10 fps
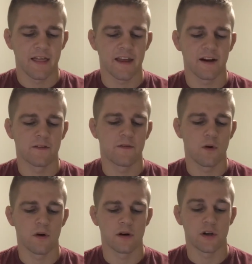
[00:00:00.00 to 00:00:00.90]

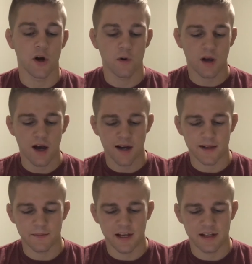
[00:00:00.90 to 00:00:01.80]
"Therefore, no
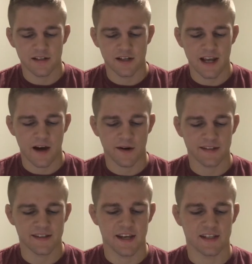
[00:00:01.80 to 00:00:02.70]
condemnation now
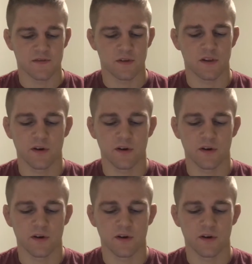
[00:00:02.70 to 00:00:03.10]
exists for